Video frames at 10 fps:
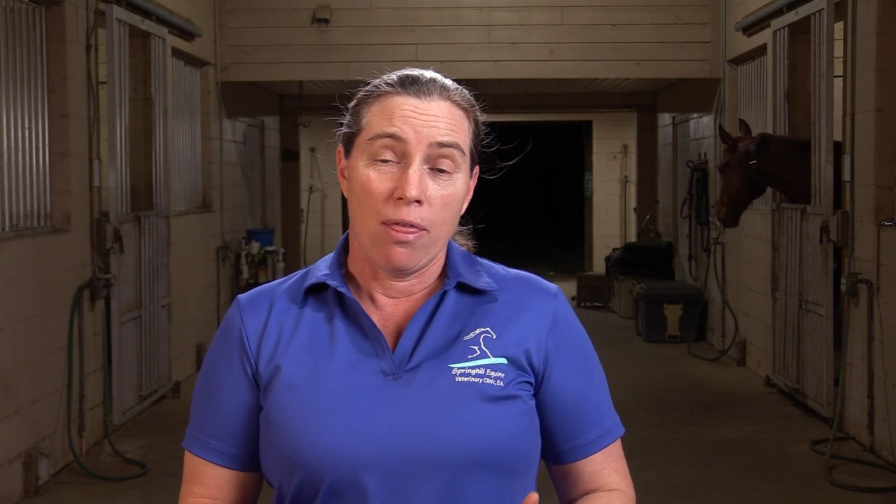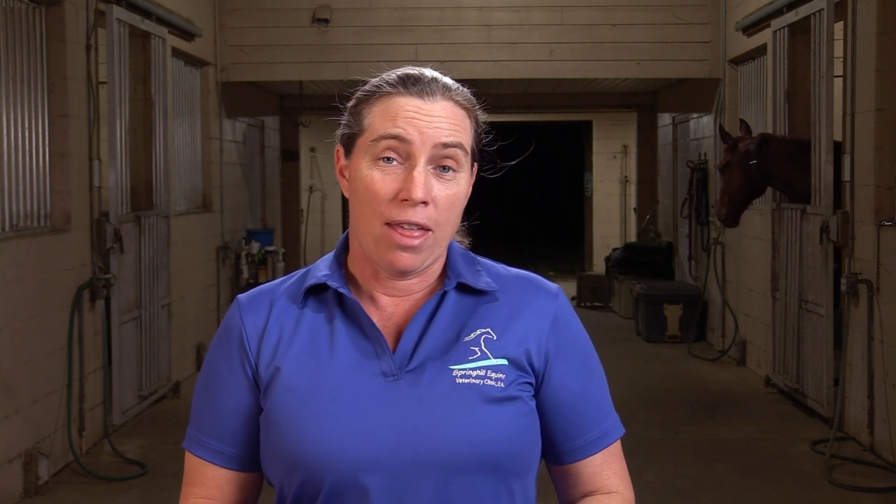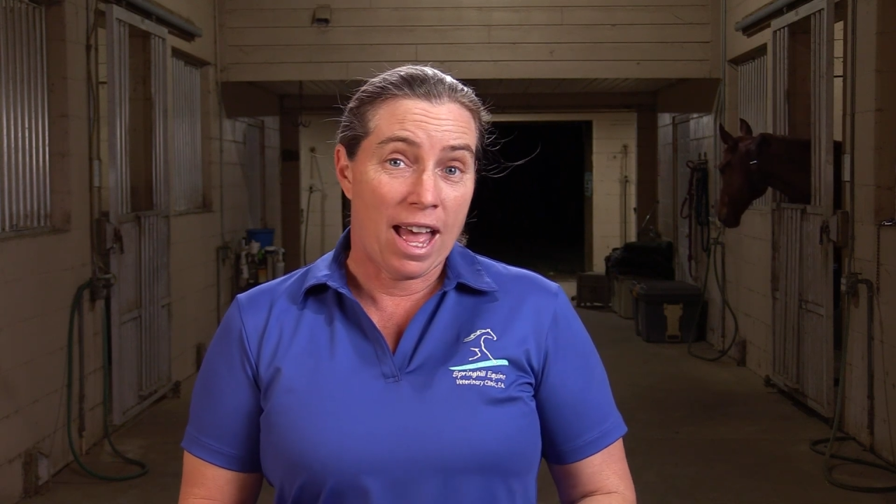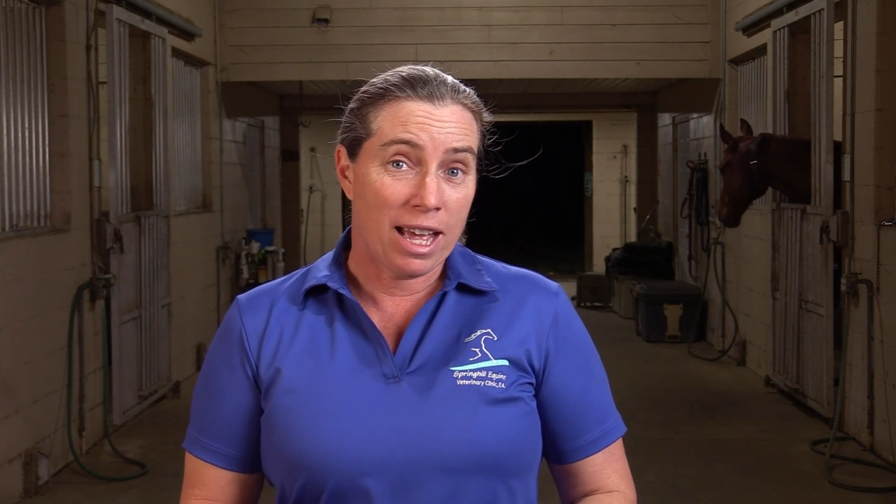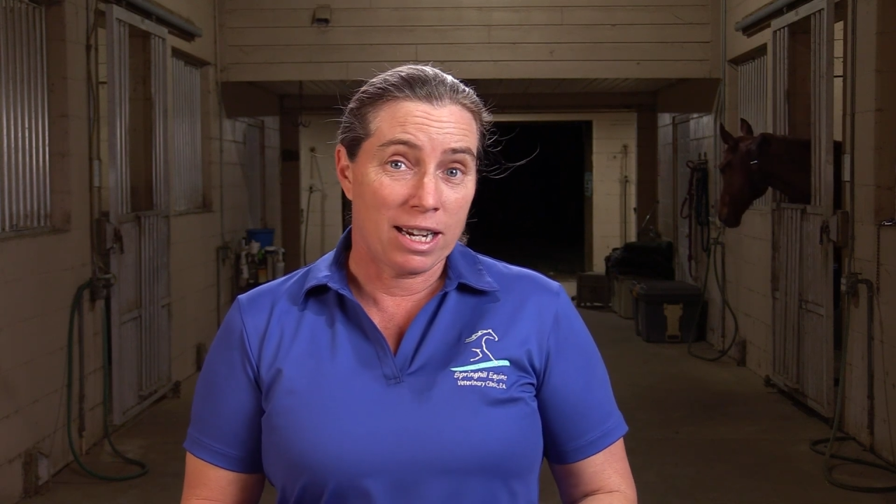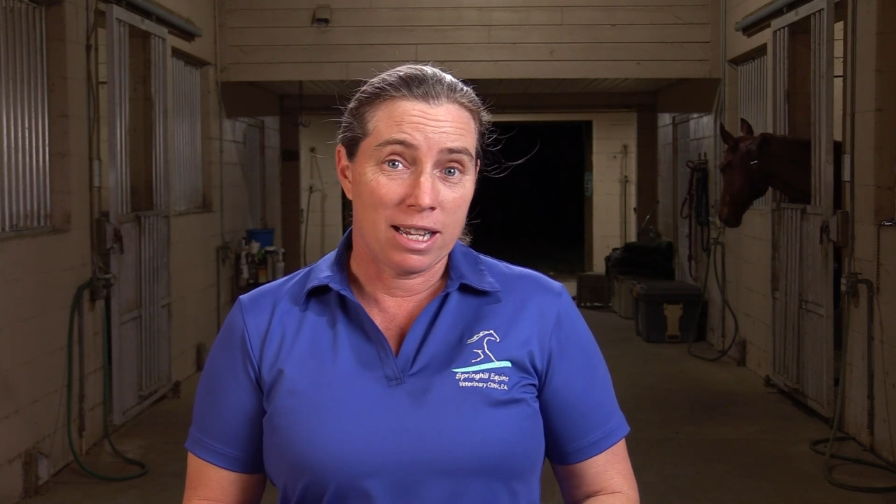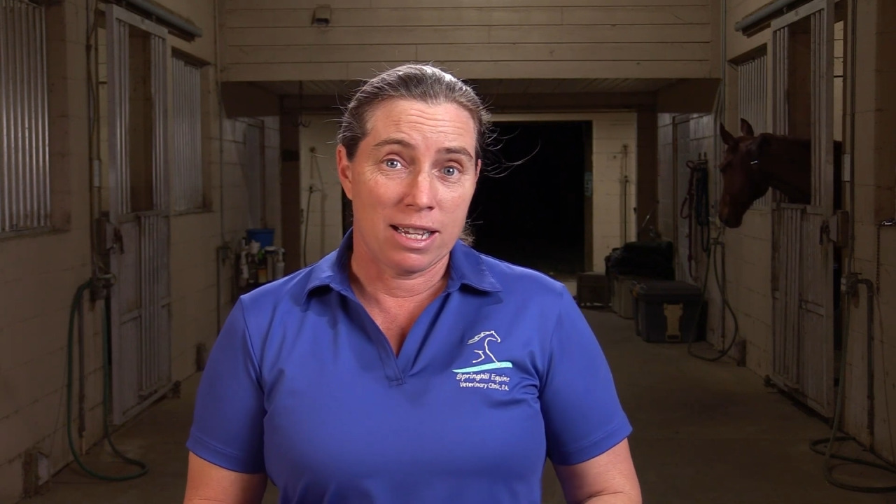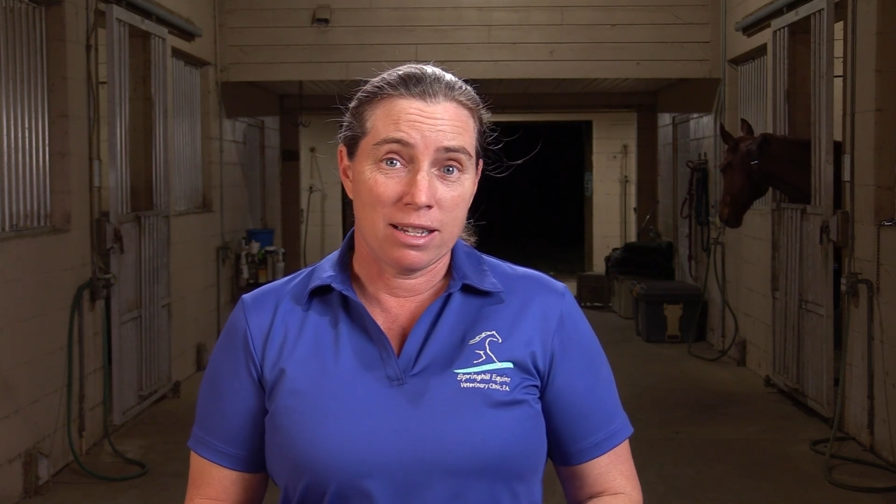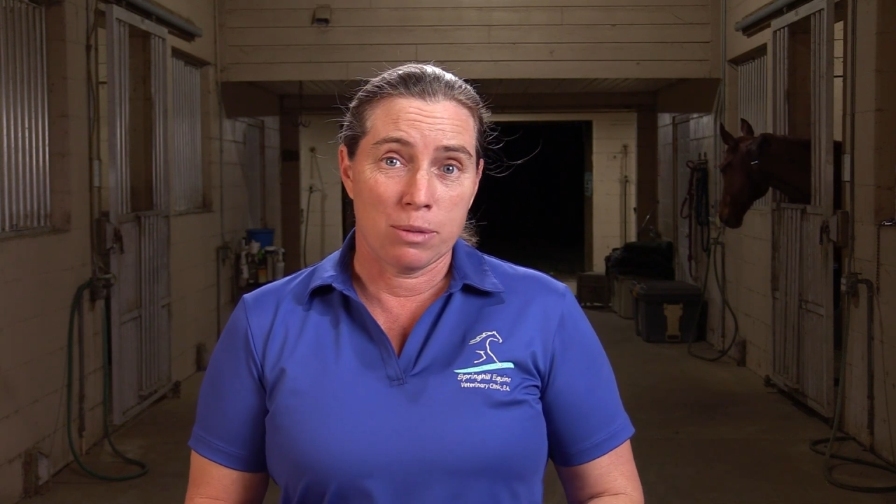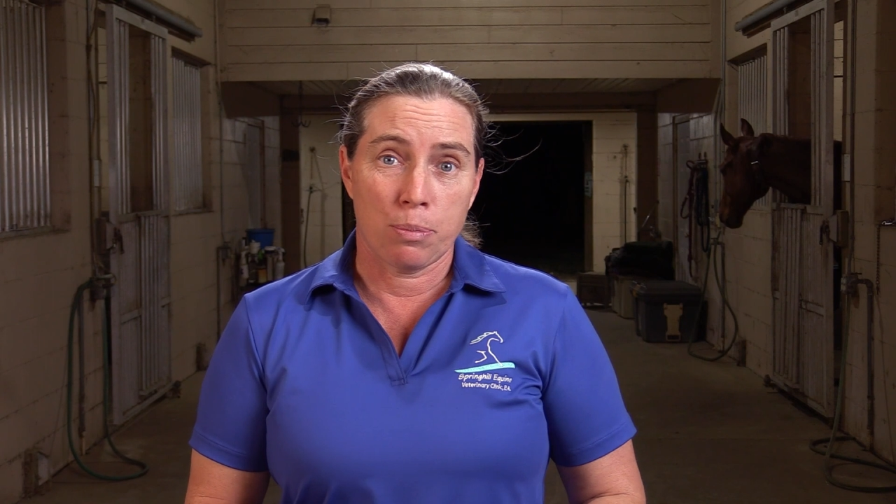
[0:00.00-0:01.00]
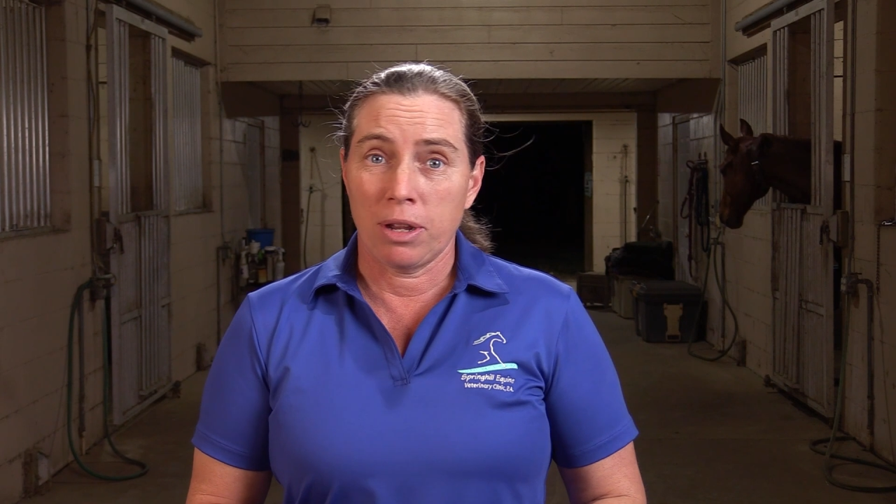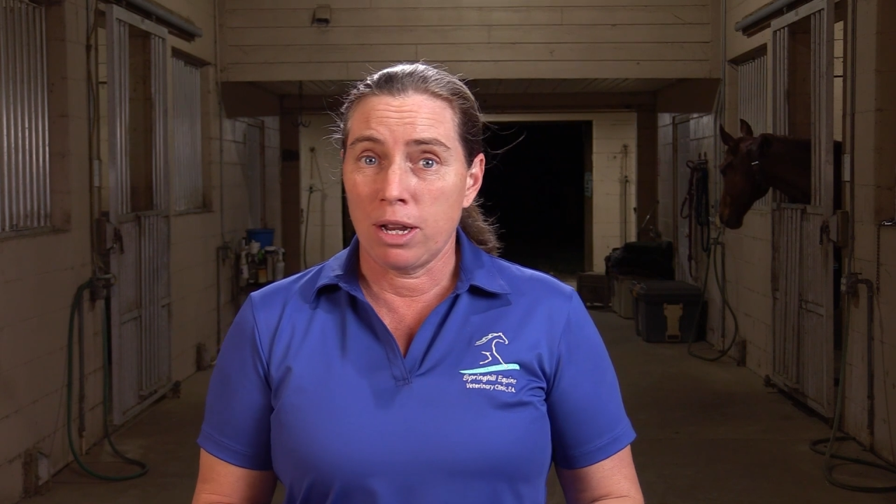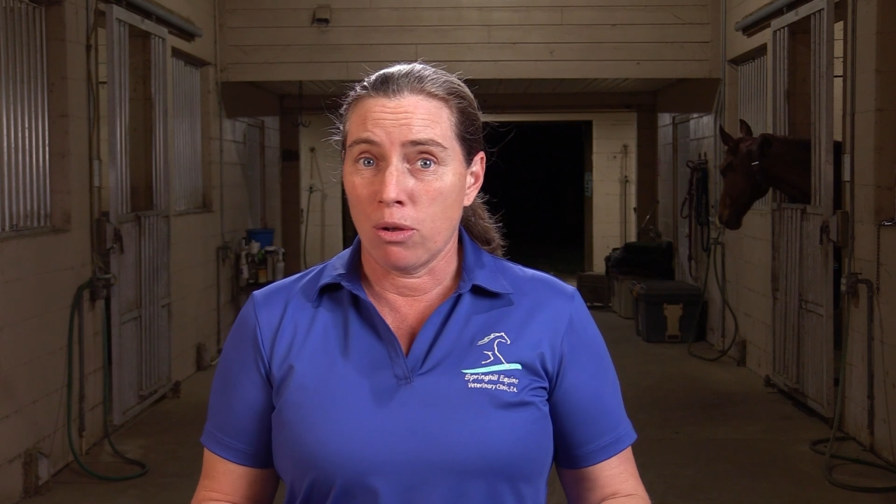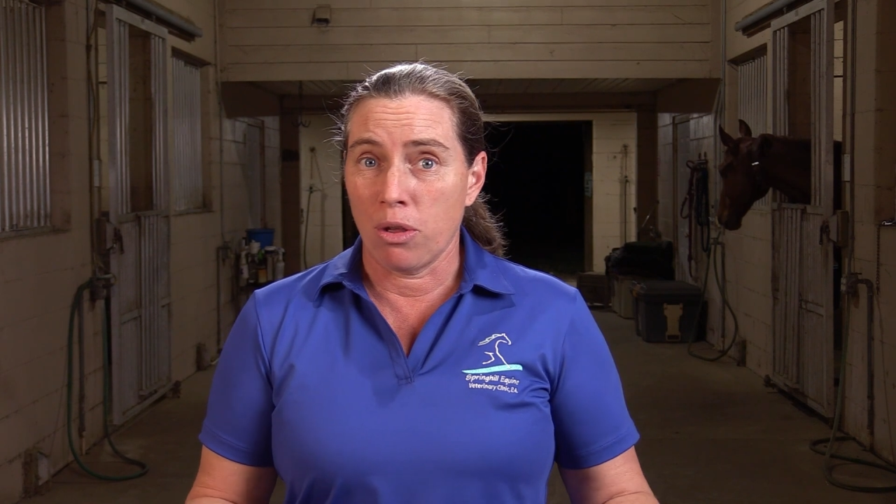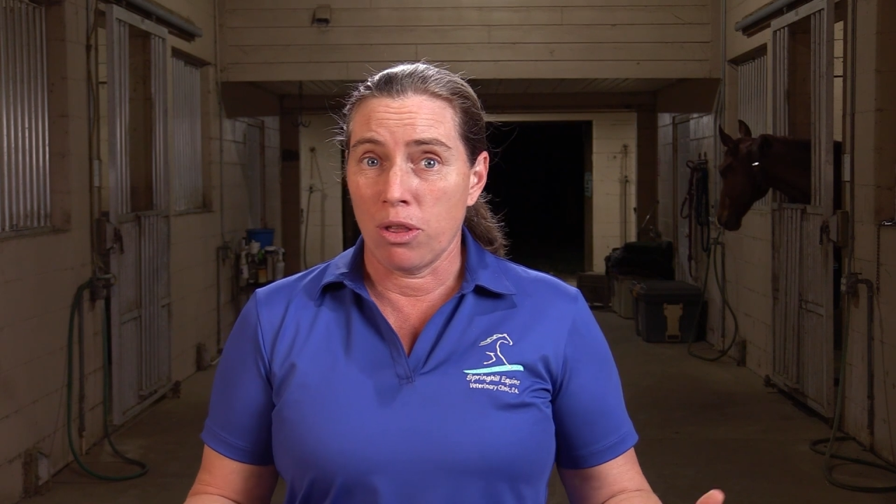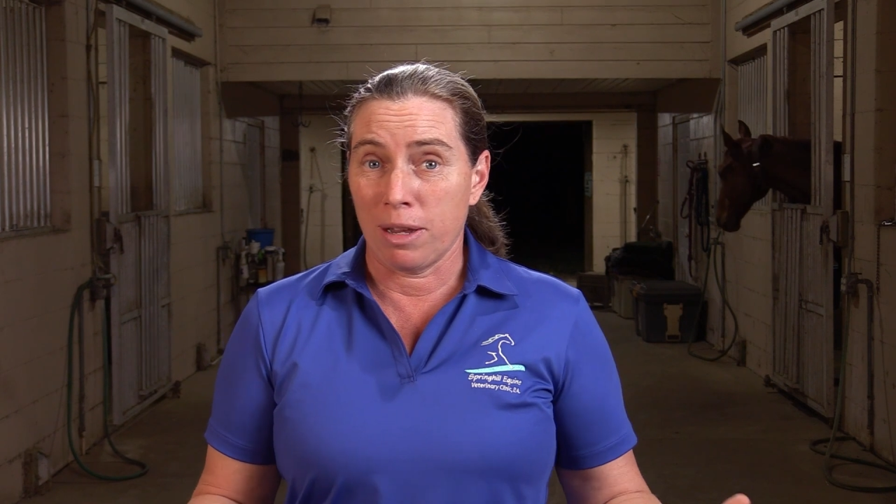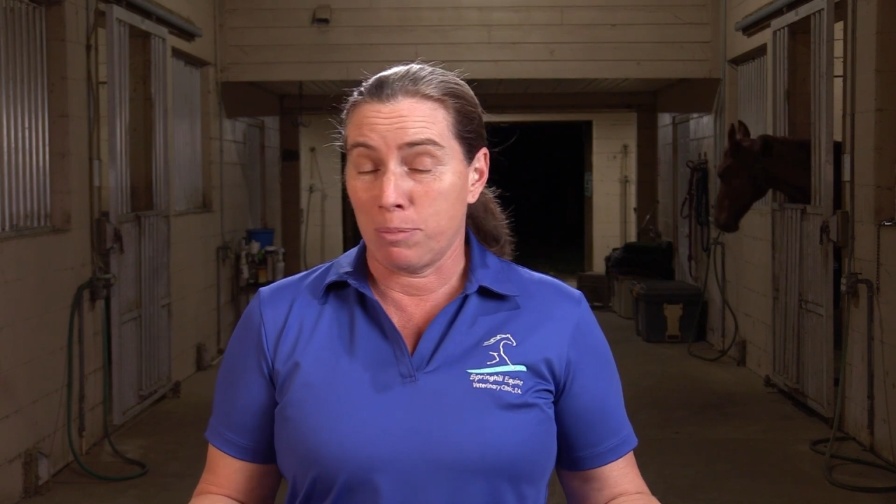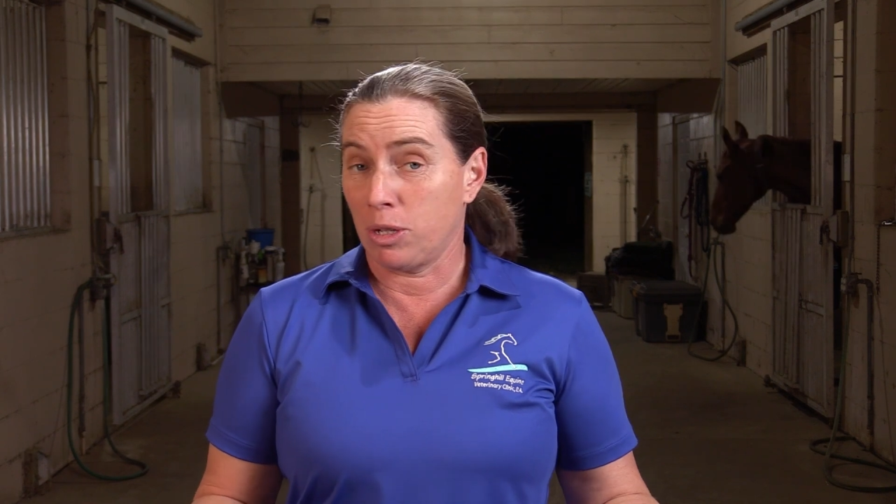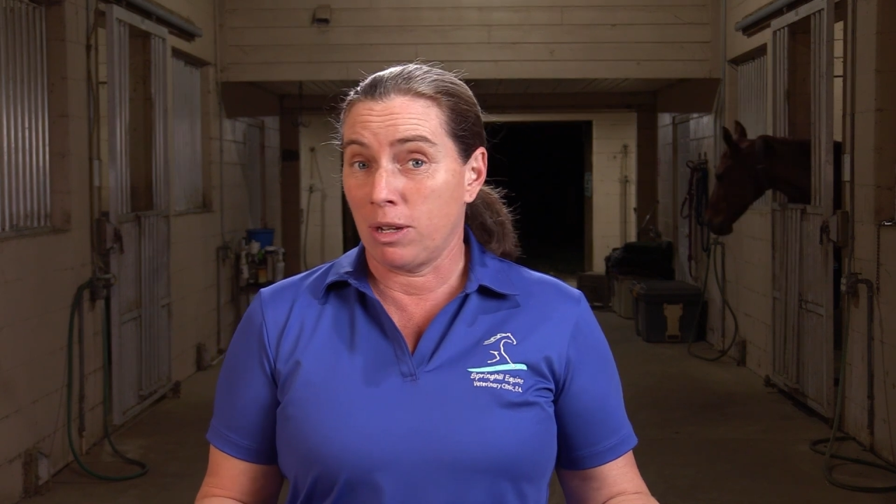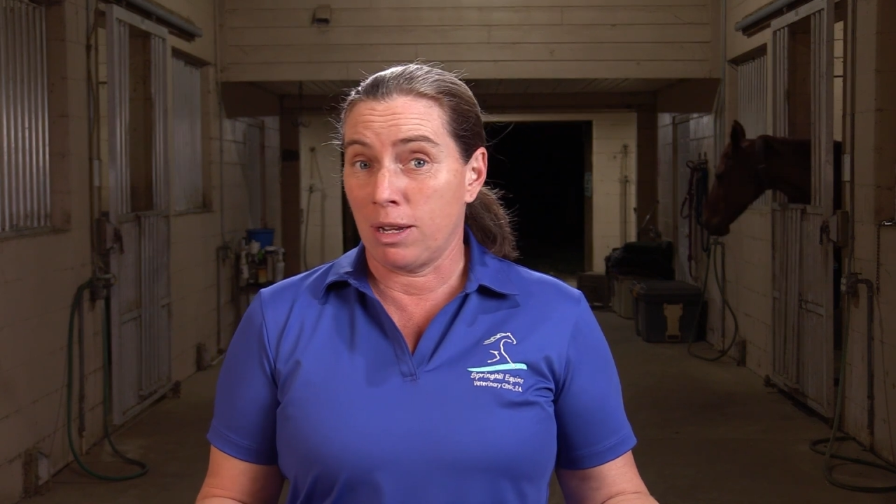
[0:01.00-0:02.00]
That is plain old